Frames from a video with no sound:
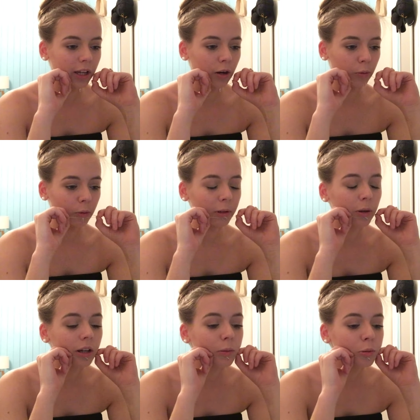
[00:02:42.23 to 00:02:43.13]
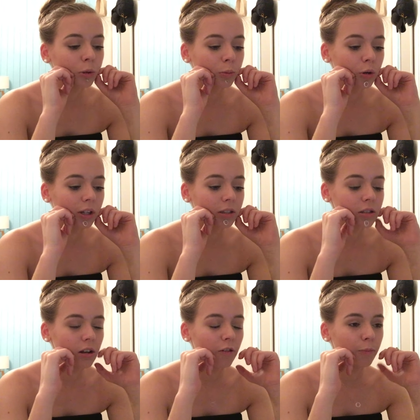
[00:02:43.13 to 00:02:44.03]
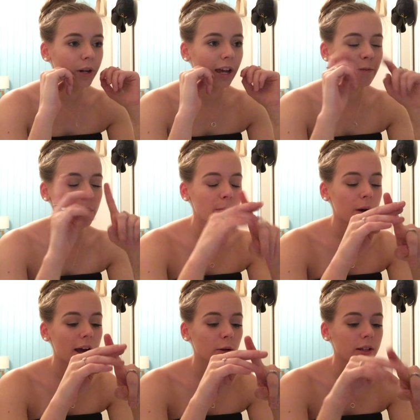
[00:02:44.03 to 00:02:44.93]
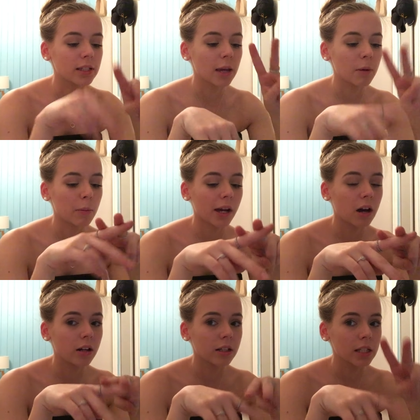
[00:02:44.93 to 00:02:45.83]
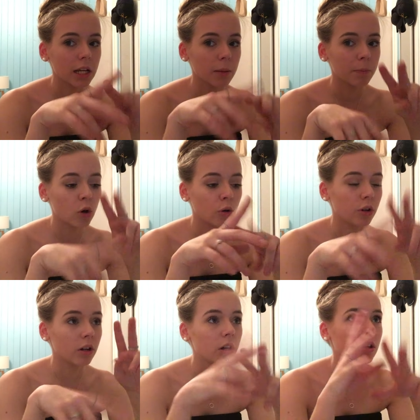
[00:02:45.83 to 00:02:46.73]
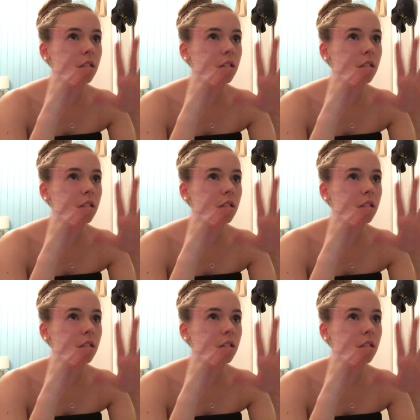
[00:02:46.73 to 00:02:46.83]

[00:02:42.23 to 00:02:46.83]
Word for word: And I'll probably wake up tomorrow morning and stuff, but I have my bio exam and my art exam on